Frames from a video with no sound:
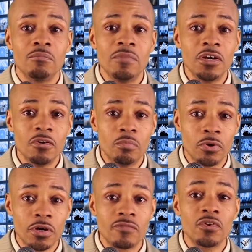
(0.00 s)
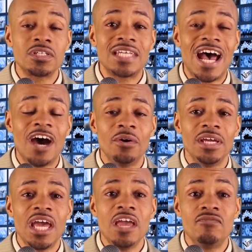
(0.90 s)
Middlebrook for
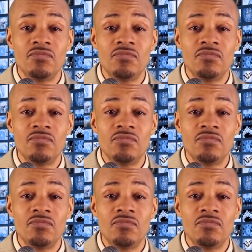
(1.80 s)
touting a